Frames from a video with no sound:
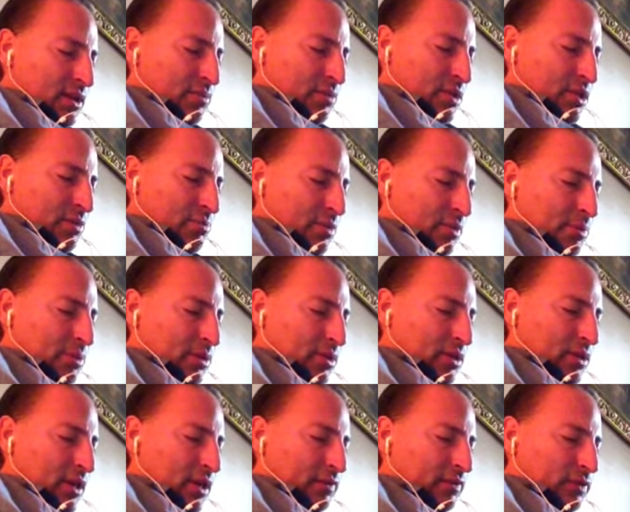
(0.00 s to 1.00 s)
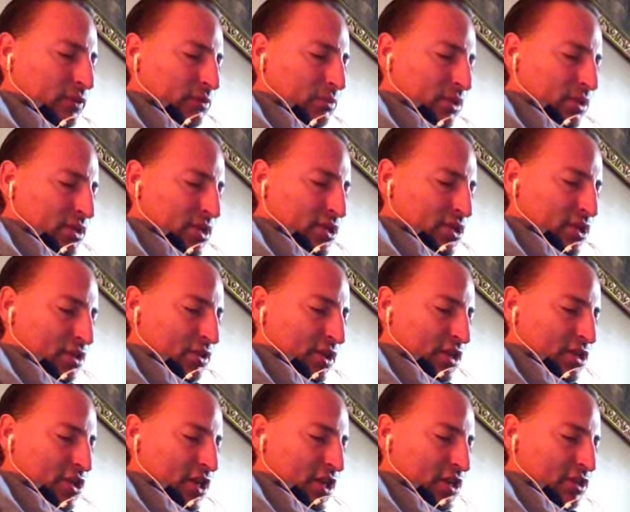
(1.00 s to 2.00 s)
But the people are doubtful about such a
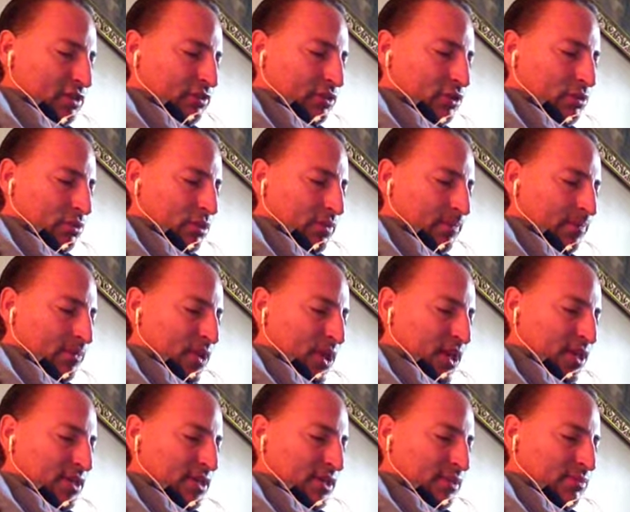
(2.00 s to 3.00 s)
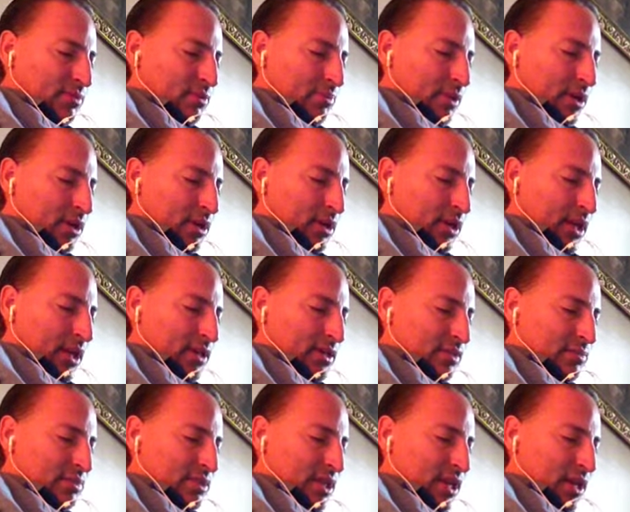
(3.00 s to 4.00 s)
great change of humor, and some rebel against
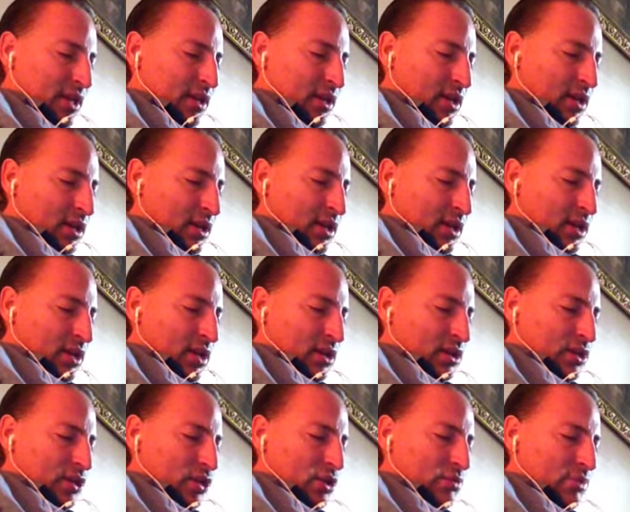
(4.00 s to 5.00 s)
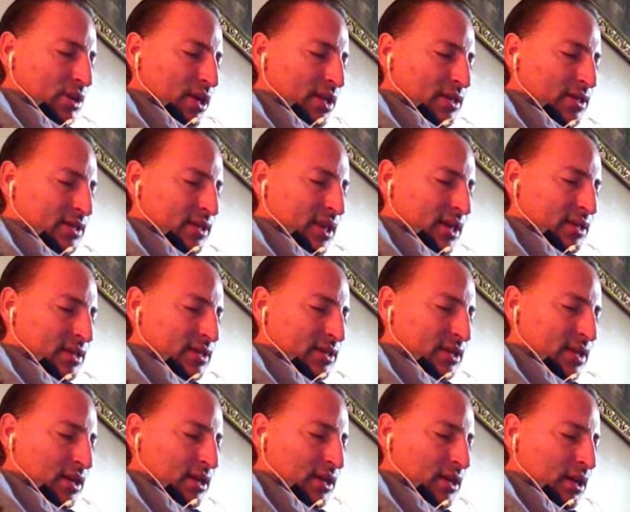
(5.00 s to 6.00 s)
them, saying, he cured my insane
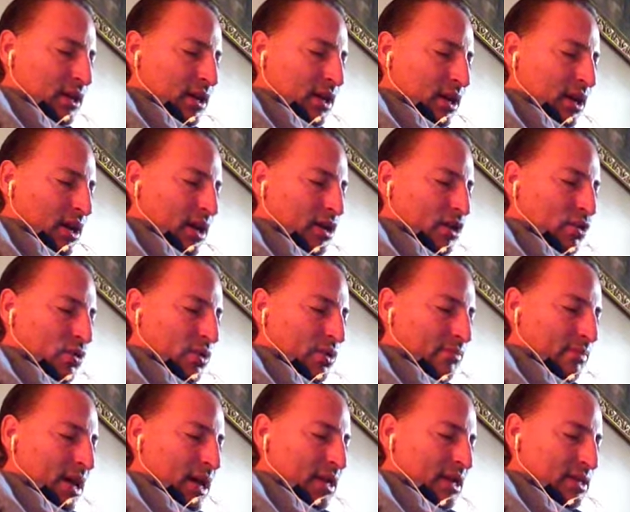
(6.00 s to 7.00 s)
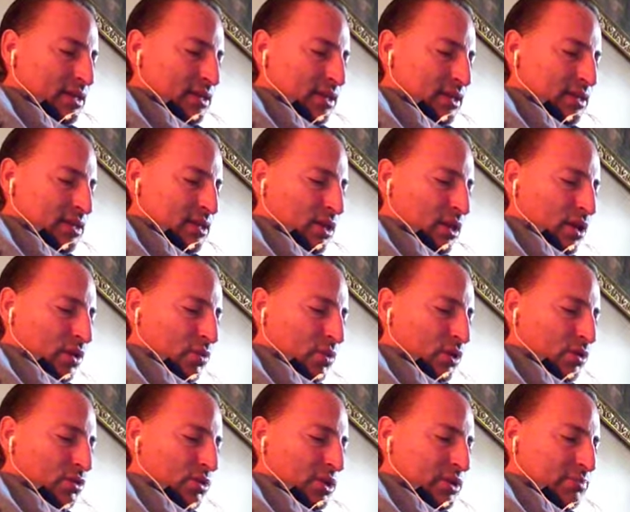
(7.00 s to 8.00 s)
son. I know what madness is.
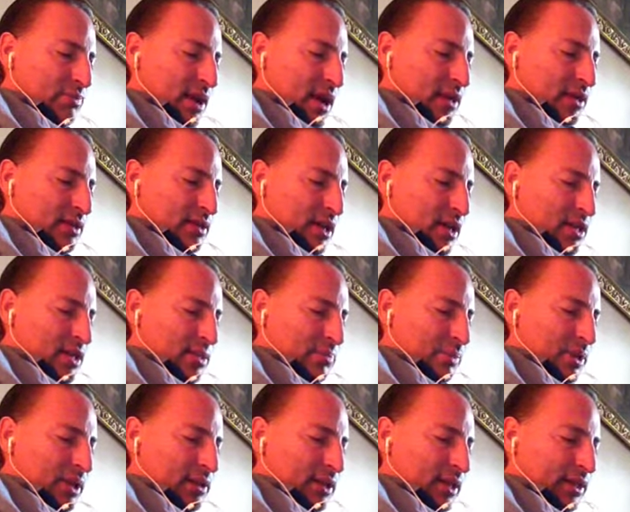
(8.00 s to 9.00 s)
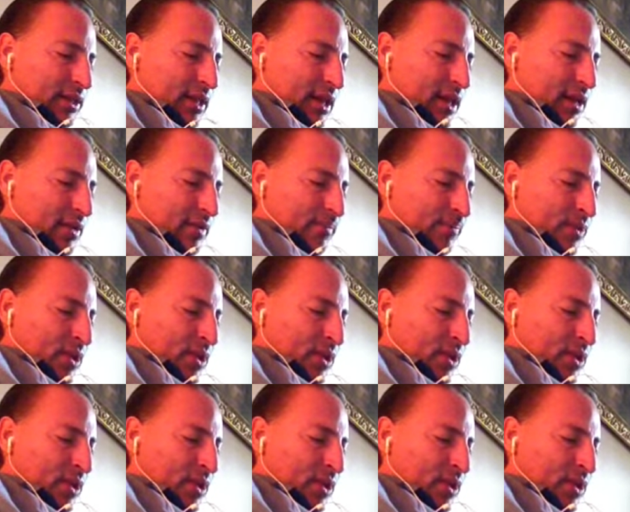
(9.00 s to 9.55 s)
One who is mad does not speak like that.